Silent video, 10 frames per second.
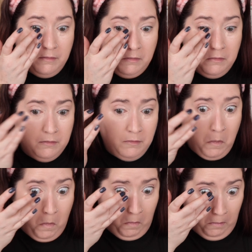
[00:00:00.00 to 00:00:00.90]

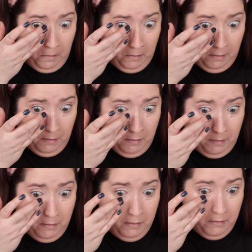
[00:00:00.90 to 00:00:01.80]

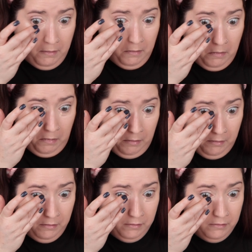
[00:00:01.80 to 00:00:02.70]

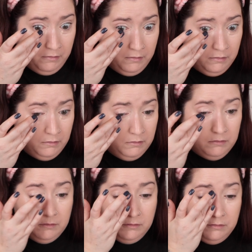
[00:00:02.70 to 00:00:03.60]

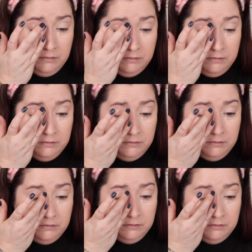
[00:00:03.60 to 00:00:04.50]

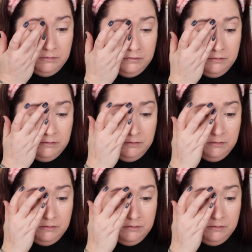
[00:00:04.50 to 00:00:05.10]
(no one is talking)